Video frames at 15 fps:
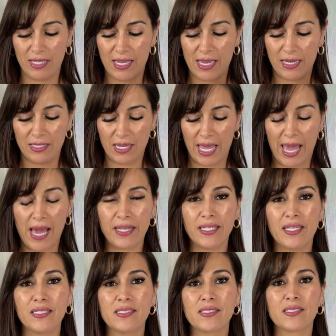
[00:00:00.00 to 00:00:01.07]
and
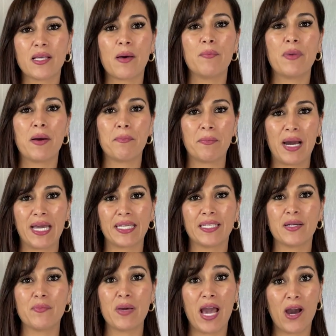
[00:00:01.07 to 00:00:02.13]
adding some
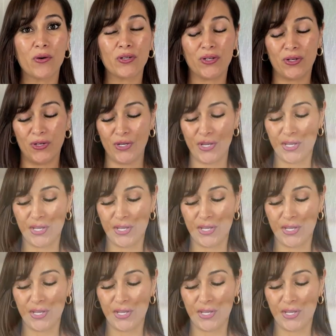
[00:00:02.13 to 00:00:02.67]
mica powder.